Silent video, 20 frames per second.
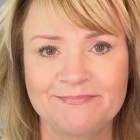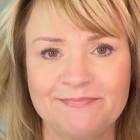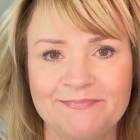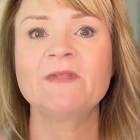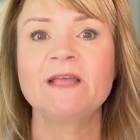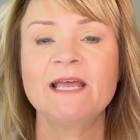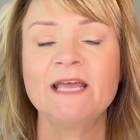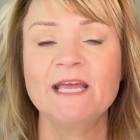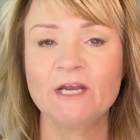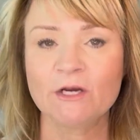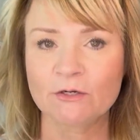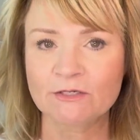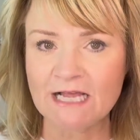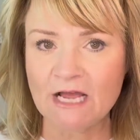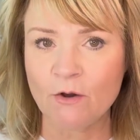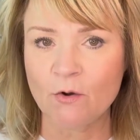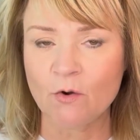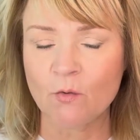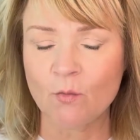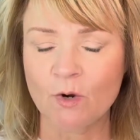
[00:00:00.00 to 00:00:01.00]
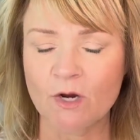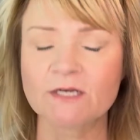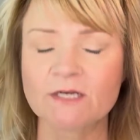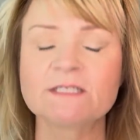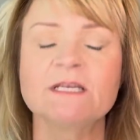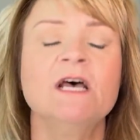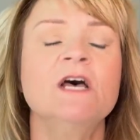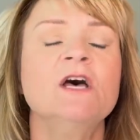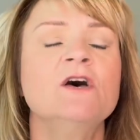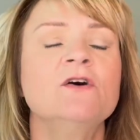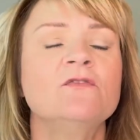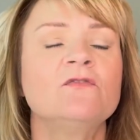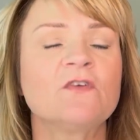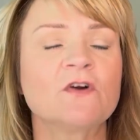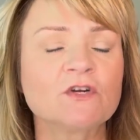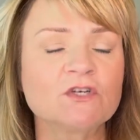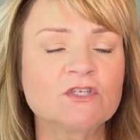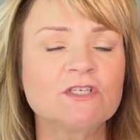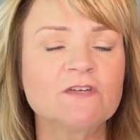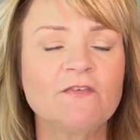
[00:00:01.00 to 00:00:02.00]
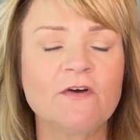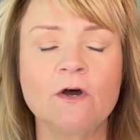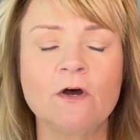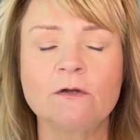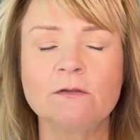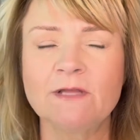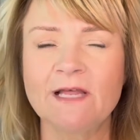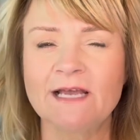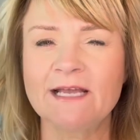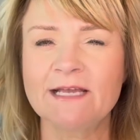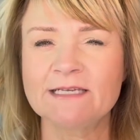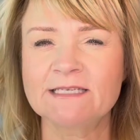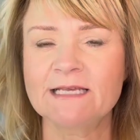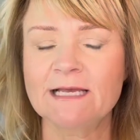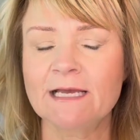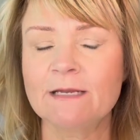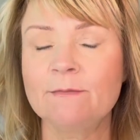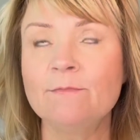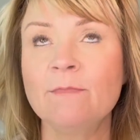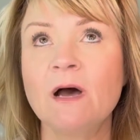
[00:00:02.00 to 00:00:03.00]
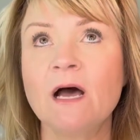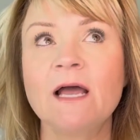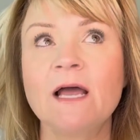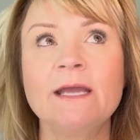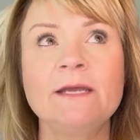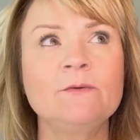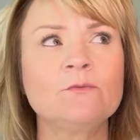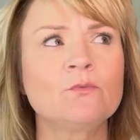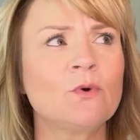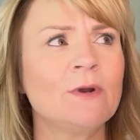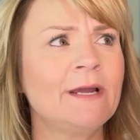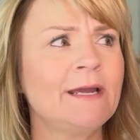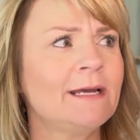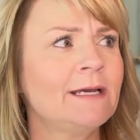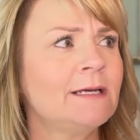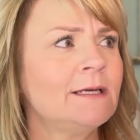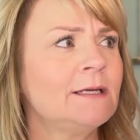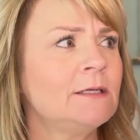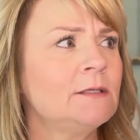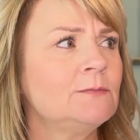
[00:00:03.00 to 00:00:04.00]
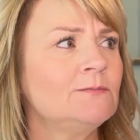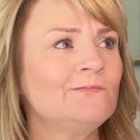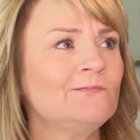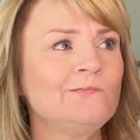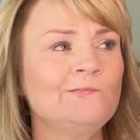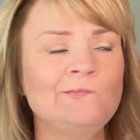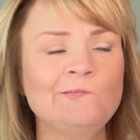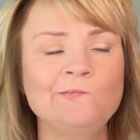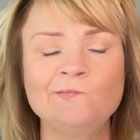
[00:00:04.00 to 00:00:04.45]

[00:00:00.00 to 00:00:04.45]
Here's how it works. First of all, like I said, mine ran